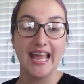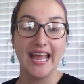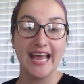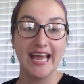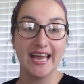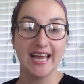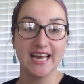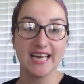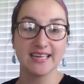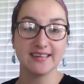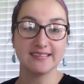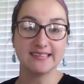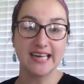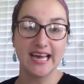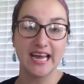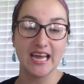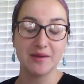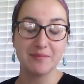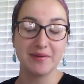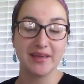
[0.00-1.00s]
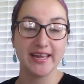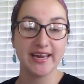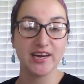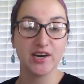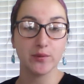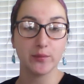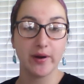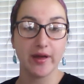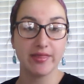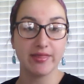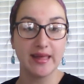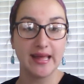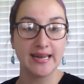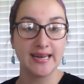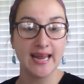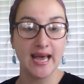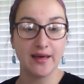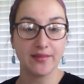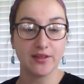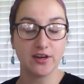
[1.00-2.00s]
and I am here with
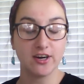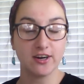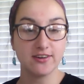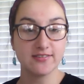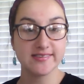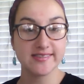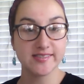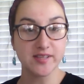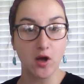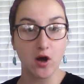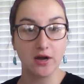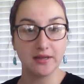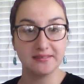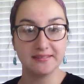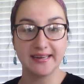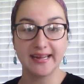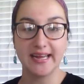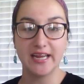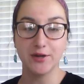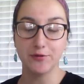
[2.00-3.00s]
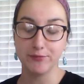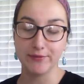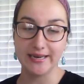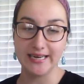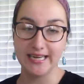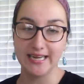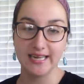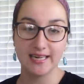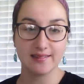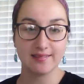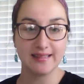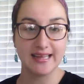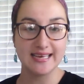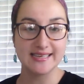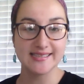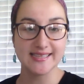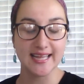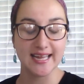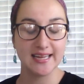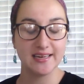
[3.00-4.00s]
another Sunday reading
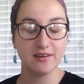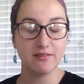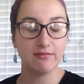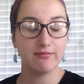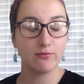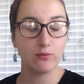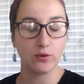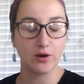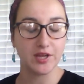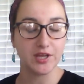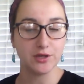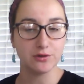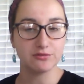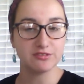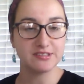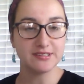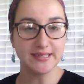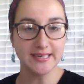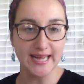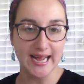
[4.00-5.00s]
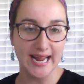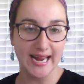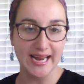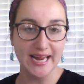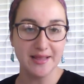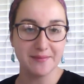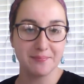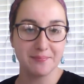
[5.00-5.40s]
lesson for you today.